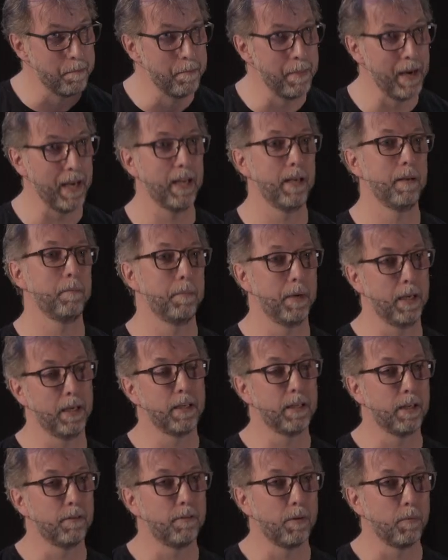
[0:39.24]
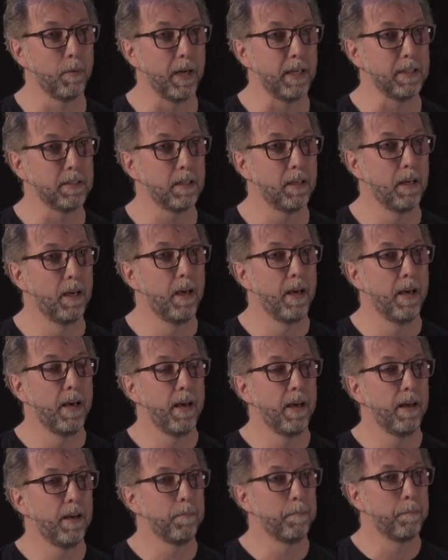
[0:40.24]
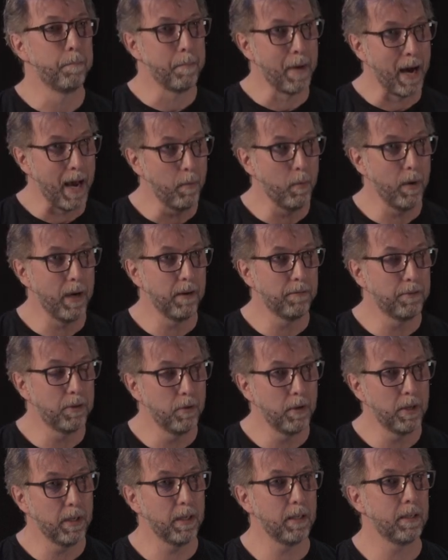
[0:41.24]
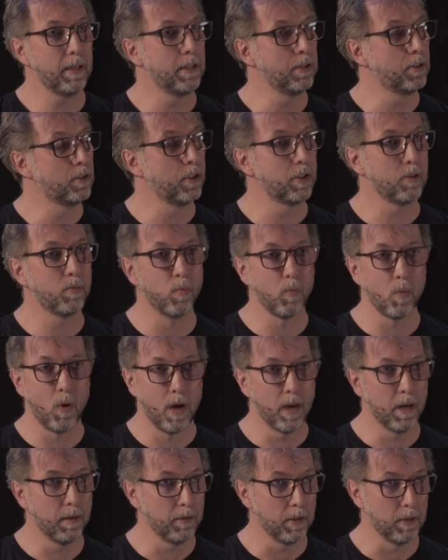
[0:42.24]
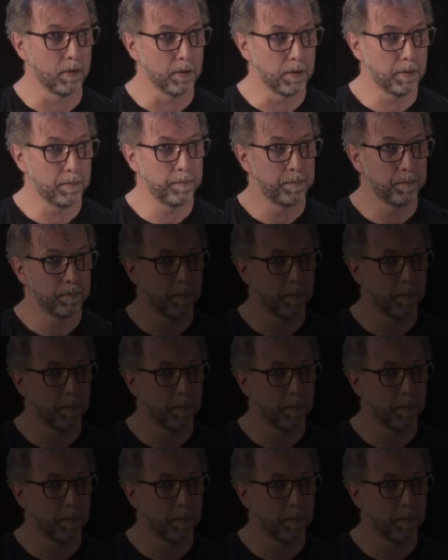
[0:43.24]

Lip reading: in many, many different ways. My way of doing it is just one of those.